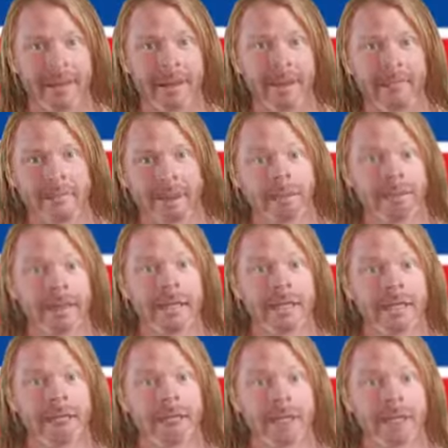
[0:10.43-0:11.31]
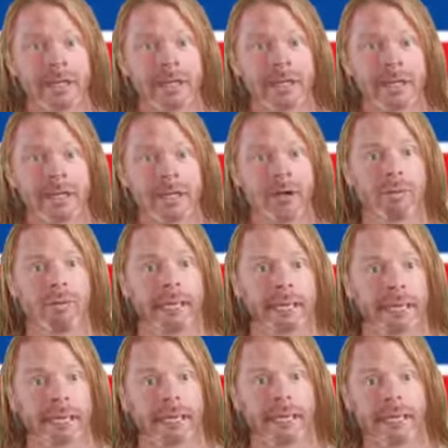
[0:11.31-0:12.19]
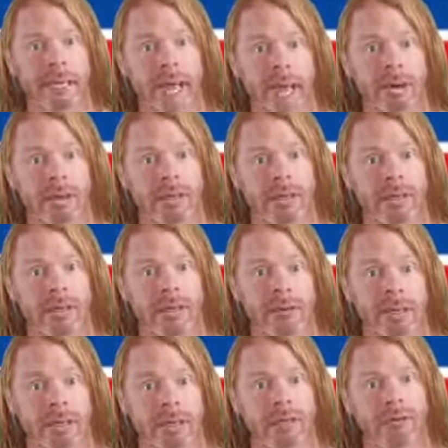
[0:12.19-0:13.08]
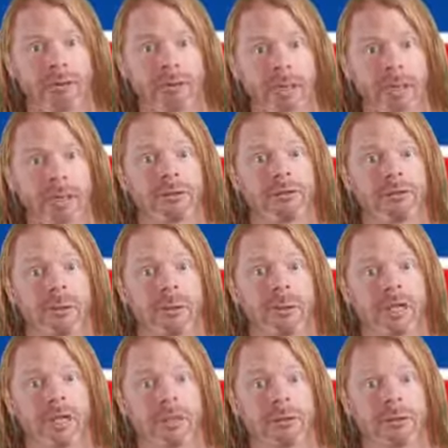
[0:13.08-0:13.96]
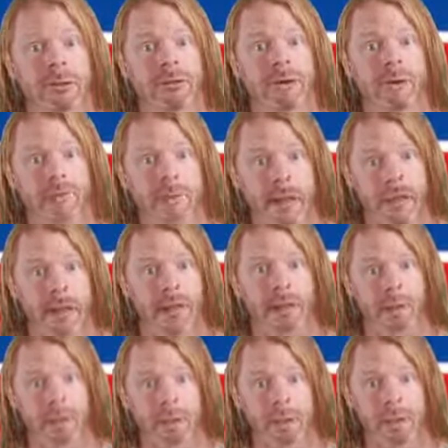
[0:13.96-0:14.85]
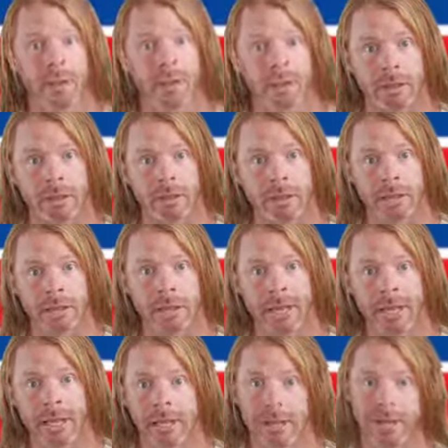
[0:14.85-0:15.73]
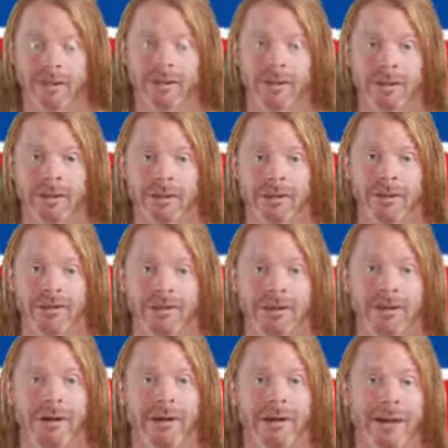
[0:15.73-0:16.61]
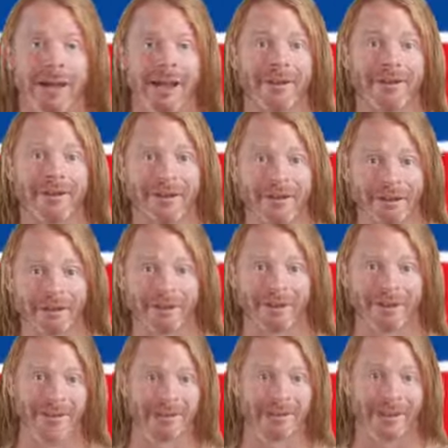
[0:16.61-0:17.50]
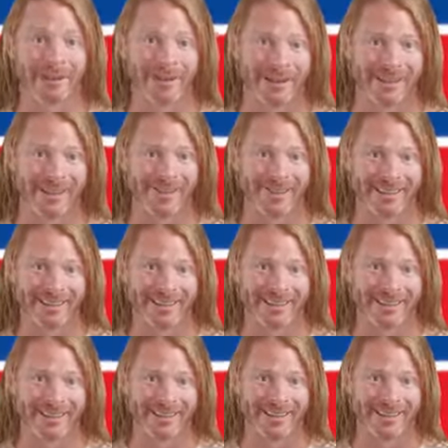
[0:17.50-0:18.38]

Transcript: But being strictly obedient not only means you're contributing to a better world, it also gives you a life you'll enjoy living.